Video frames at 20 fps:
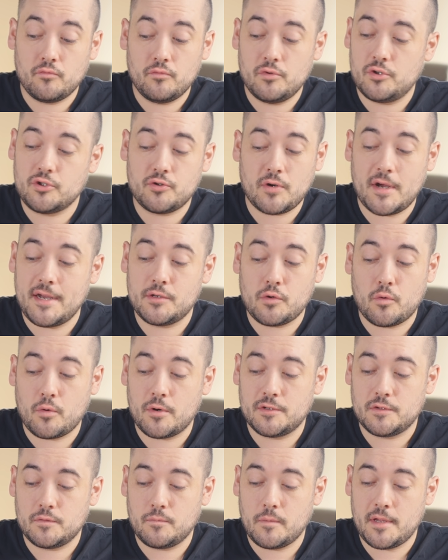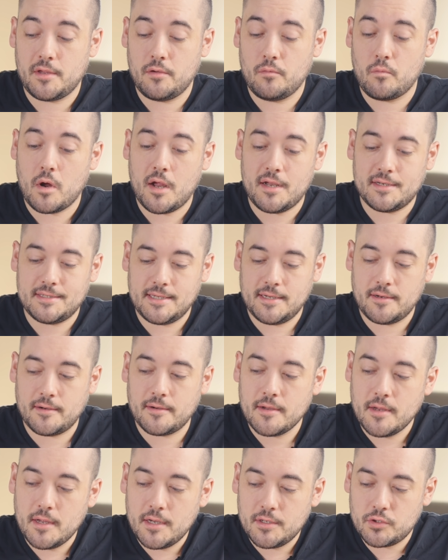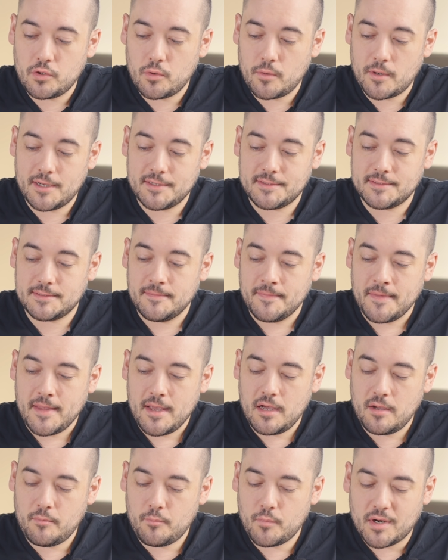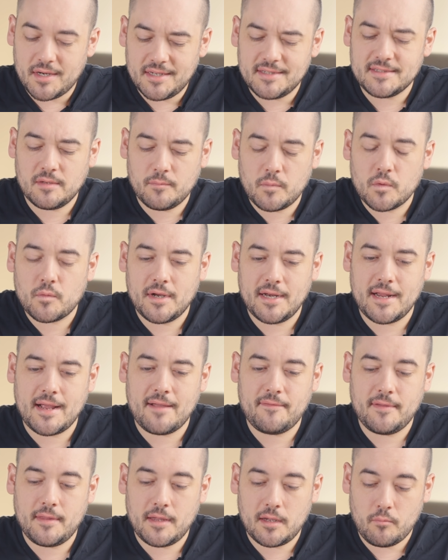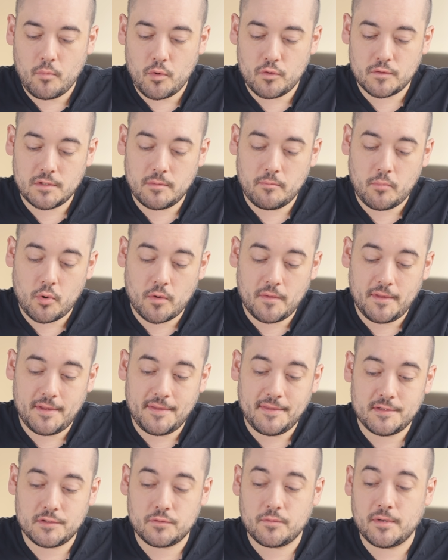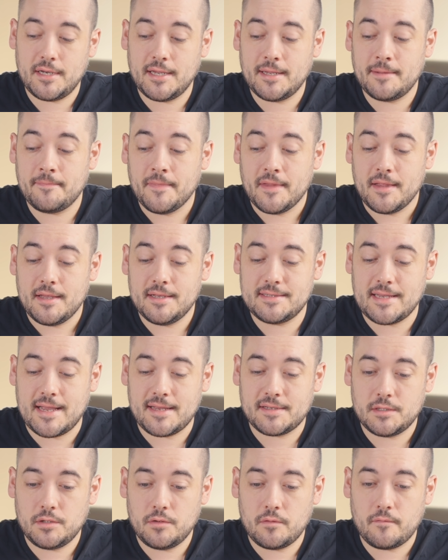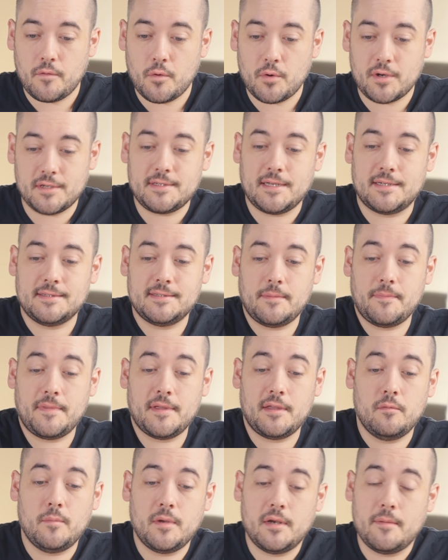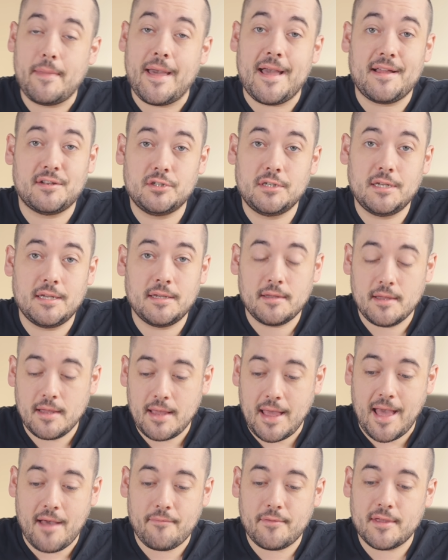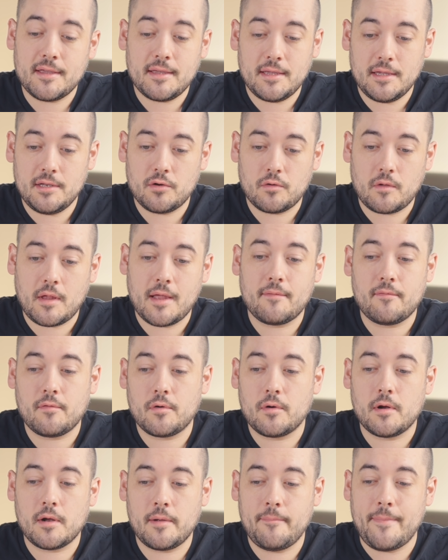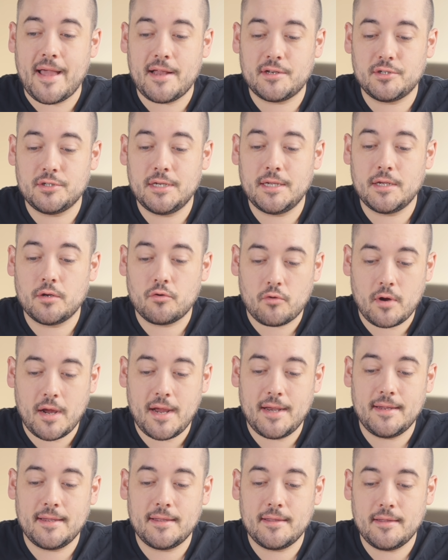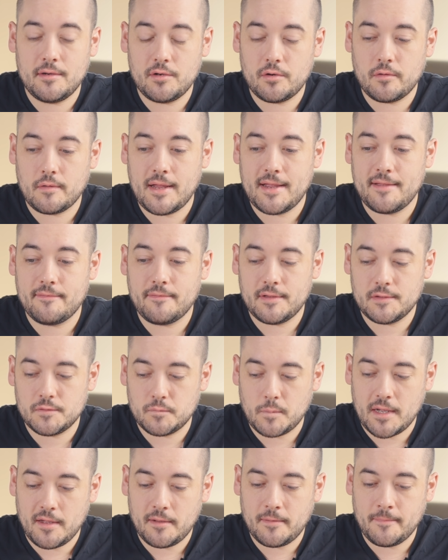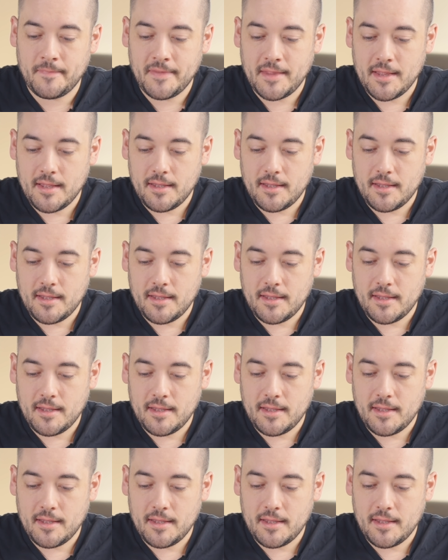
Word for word: straight towards what you want here, Taurus. A pretty simple reading. I feel like most importantly, this reading is asking you to focus on something you've been imagining having in your life, or imagining creating in your life as well.